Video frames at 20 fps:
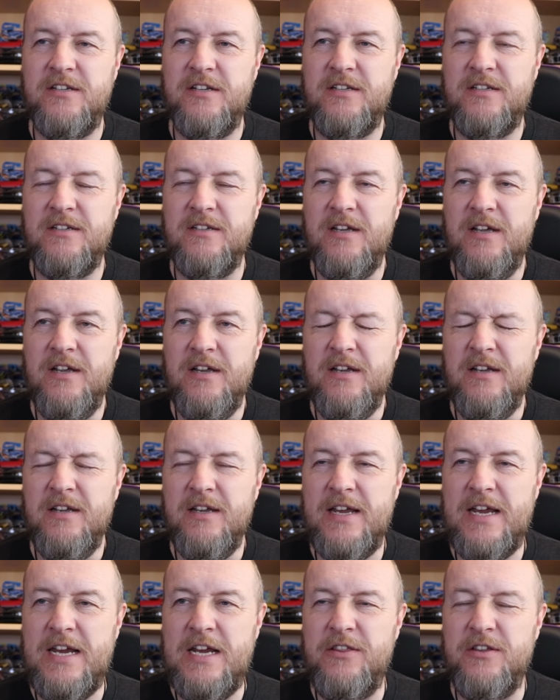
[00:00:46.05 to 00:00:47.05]
at
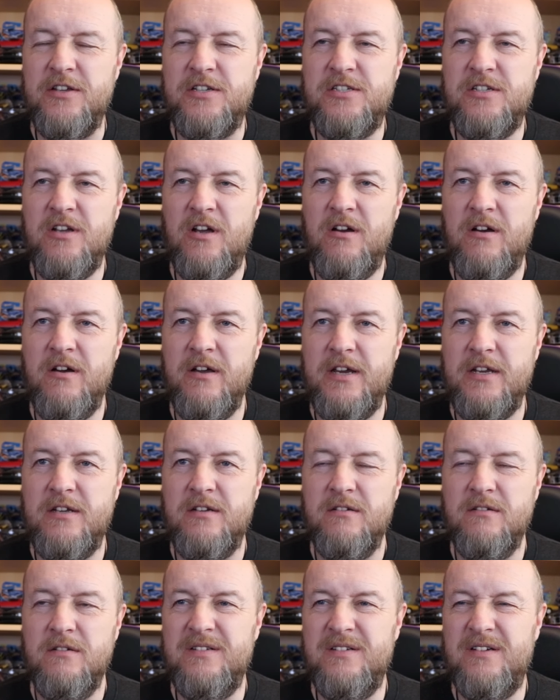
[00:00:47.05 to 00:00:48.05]
either side.